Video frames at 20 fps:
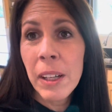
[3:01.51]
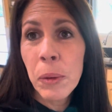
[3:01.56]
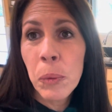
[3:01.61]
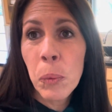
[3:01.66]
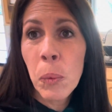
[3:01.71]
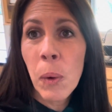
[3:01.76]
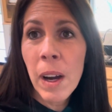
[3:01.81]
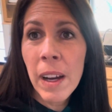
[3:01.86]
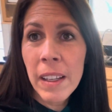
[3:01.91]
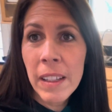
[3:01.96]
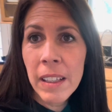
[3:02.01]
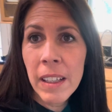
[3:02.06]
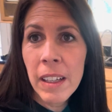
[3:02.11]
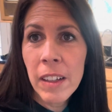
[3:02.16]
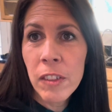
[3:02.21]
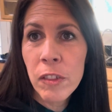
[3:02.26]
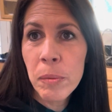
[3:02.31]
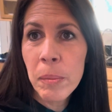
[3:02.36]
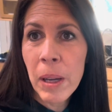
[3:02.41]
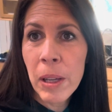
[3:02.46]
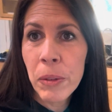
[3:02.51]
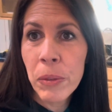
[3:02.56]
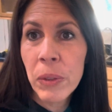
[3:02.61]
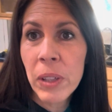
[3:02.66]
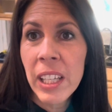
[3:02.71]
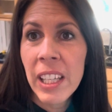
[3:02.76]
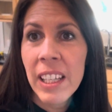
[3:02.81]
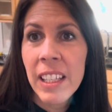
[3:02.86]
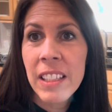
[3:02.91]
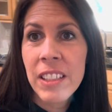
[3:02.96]
1 of my
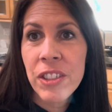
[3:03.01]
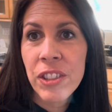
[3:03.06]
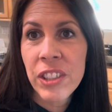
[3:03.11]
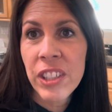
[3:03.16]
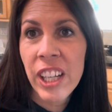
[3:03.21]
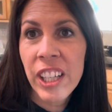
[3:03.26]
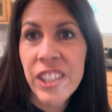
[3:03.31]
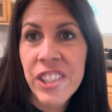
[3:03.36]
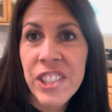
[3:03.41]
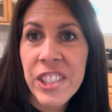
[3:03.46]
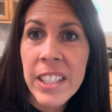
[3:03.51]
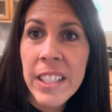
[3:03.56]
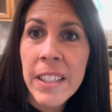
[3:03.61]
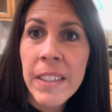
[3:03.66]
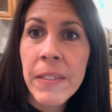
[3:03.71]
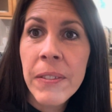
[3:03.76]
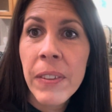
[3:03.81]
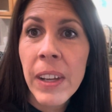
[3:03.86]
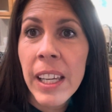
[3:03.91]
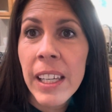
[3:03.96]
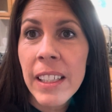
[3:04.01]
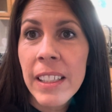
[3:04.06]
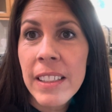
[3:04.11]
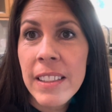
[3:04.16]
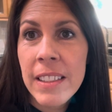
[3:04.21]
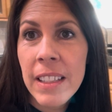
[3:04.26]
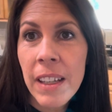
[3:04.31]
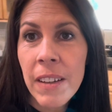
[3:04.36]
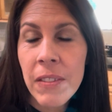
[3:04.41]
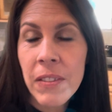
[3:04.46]
reintroduction
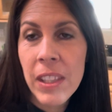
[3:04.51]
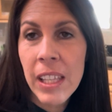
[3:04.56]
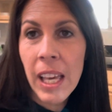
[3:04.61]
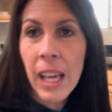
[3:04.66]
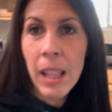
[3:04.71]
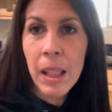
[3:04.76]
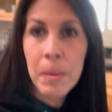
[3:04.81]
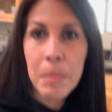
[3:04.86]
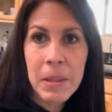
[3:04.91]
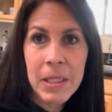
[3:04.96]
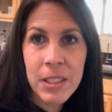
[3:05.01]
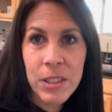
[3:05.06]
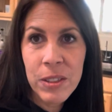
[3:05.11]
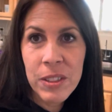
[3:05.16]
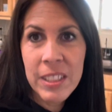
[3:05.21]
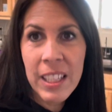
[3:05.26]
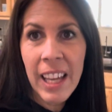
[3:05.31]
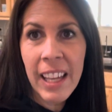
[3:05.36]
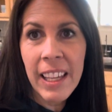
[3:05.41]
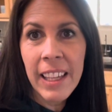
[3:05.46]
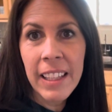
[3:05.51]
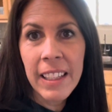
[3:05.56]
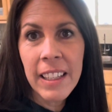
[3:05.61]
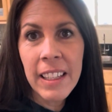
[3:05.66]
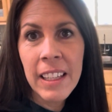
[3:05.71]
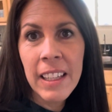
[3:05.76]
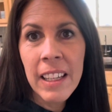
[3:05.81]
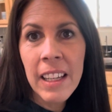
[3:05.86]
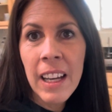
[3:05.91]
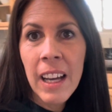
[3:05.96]
phase of the elemental diet.
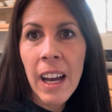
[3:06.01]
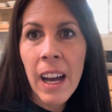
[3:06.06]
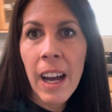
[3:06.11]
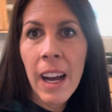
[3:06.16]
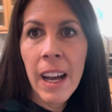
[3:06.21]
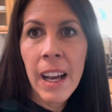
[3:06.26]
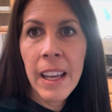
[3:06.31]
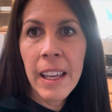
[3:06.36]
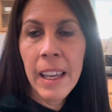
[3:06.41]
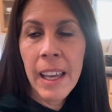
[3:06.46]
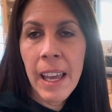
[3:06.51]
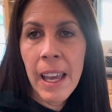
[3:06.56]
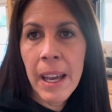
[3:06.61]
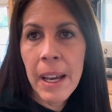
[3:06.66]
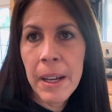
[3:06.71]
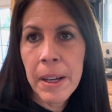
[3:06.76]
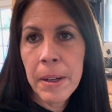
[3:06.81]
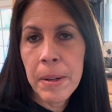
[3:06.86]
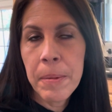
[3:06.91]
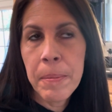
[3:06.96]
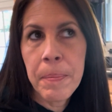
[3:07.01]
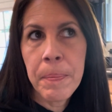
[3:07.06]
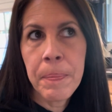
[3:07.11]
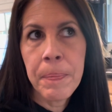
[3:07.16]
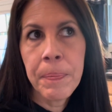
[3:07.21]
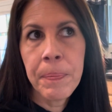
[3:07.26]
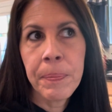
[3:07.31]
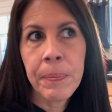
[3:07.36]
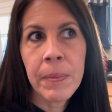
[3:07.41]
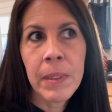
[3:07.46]
I
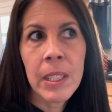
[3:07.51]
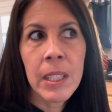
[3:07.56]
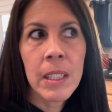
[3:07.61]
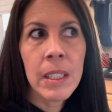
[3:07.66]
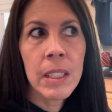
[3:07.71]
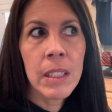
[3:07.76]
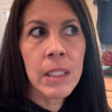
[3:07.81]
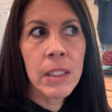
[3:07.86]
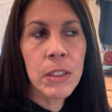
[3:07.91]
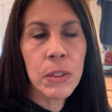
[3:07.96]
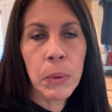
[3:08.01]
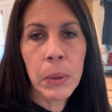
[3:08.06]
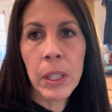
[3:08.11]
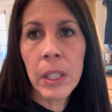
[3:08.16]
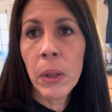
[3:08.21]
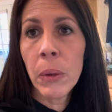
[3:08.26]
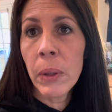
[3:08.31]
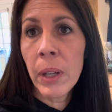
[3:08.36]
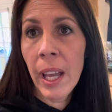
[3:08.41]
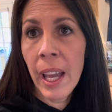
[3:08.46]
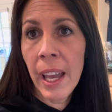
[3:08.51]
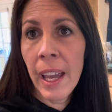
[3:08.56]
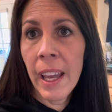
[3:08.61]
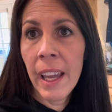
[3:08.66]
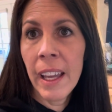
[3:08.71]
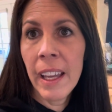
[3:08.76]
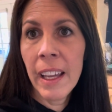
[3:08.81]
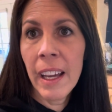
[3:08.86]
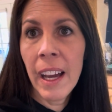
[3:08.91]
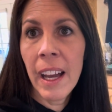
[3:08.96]
am doing
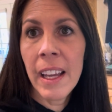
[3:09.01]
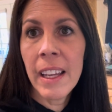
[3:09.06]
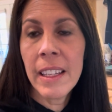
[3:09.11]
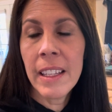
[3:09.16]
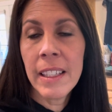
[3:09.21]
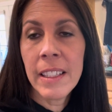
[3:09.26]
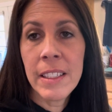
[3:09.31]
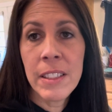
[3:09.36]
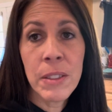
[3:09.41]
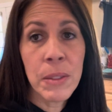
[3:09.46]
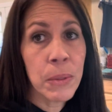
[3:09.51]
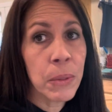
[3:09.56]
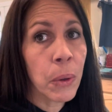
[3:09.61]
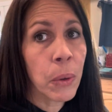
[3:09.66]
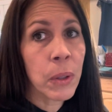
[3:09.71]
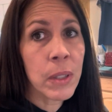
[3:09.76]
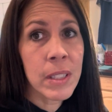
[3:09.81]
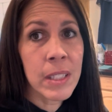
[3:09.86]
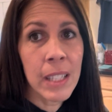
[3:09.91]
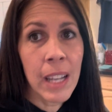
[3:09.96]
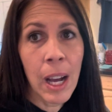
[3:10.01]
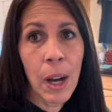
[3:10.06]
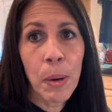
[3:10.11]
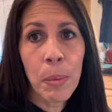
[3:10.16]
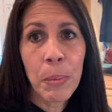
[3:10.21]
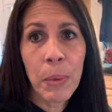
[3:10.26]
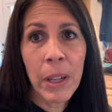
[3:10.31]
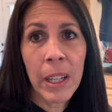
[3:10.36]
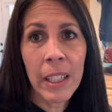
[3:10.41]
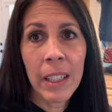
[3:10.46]
okay. I do notice an
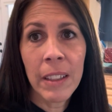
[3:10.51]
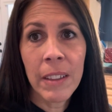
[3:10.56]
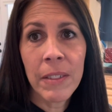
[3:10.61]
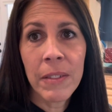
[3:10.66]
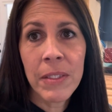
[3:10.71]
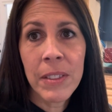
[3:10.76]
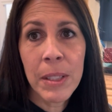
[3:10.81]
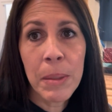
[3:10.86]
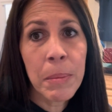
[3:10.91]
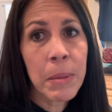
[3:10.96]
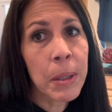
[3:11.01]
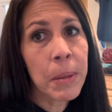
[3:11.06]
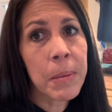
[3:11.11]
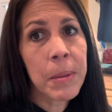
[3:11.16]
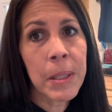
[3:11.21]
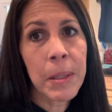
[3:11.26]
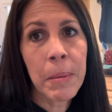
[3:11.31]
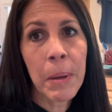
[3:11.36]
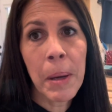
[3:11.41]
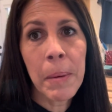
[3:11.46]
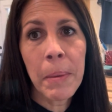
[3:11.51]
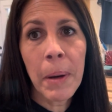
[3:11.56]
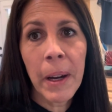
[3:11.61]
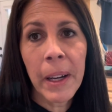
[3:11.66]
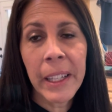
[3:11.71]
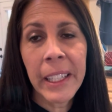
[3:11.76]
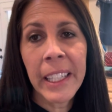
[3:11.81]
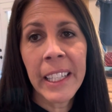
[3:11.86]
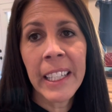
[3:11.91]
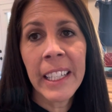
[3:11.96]
outbreak of symptoms in my
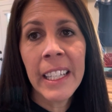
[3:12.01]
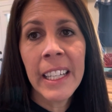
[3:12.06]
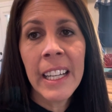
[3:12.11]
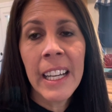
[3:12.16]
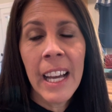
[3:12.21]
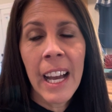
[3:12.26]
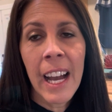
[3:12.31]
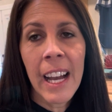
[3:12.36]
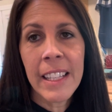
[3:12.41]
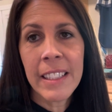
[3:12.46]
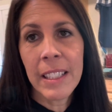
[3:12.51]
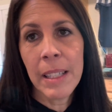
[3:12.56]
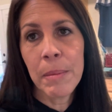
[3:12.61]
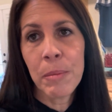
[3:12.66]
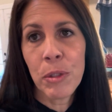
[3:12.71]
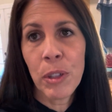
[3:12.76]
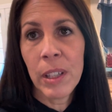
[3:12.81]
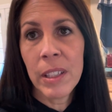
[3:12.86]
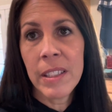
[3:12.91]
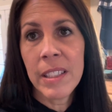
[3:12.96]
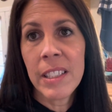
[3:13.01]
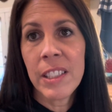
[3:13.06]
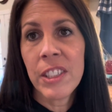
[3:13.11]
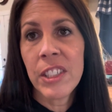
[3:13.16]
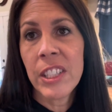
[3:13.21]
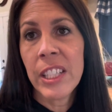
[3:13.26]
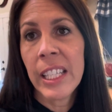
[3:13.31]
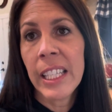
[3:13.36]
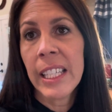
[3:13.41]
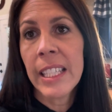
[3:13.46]
body as I'm
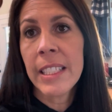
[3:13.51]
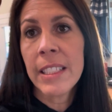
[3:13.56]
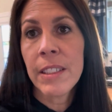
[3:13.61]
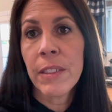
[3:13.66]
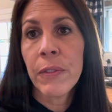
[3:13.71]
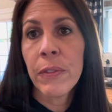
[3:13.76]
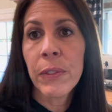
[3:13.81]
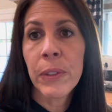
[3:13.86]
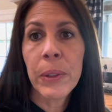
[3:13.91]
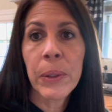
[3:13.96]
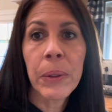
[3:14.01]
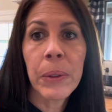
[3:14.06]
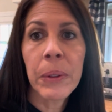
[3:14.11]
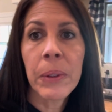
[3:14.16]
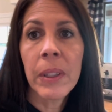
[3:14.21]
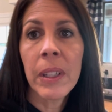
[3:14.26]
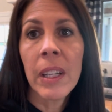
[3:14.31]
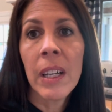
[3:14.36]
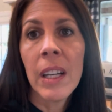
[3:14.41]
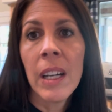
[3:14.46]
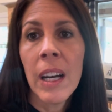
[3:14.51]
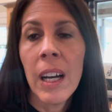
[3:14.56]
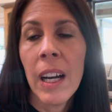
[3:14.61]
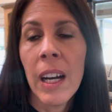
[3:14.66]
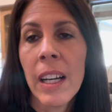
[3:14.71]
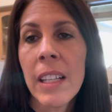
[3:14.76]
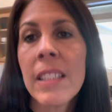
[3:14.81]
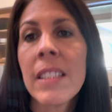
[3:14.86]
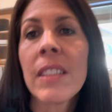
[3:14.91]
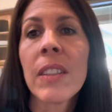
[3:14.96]
transitioning into food.
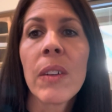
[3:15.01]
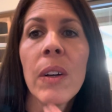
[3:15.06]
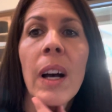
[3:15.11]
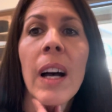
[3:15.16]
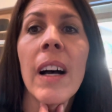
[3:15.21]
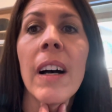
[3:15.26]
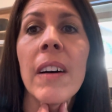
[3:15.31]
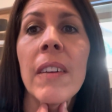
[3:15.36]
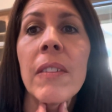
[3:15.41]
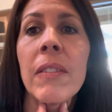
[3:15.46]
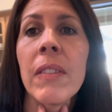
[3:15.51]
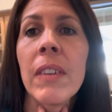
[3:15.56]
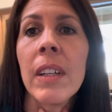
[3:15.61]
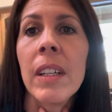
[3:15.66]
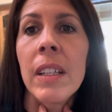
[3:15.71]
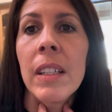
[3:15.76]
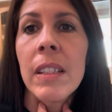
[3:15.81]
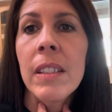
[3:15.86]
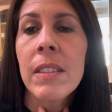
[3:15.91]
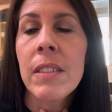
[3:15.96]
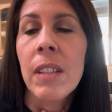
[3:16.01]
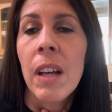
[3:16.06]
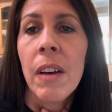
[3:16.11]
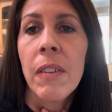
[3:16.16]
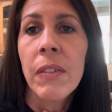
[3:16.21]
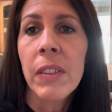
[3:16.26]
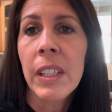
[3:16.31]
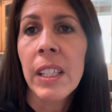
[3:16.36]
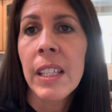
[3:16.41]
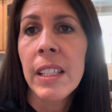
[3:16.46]
I still have
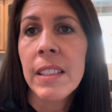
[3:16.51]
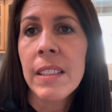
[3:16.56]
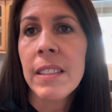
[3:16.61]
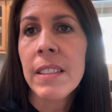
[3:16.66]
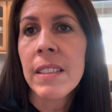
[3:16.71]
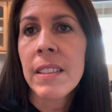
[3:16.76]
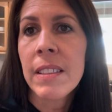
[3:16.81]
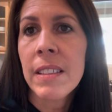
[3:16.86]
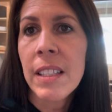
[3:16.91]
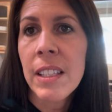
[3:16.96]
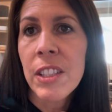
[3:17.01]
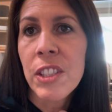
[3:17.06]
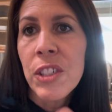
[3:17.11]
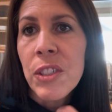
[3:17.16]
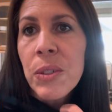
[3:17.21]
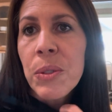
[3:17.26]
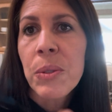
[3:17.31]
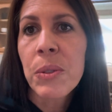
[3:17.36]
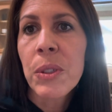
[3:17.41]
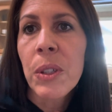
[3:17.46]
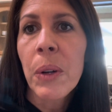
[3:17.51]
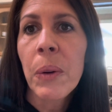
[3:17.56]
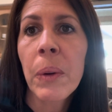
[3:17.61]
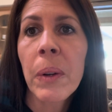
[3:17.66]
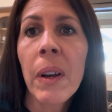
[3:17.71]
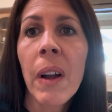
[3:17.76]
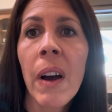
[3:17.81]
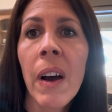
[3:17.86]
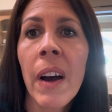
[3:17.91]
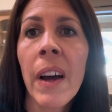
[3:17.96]
esophagus issues
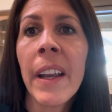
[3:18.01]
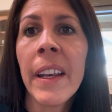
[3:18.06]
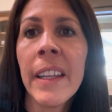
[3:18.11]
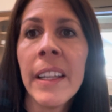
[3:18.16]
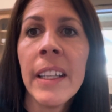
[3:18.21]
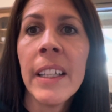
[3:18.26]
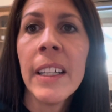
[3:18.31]
going on,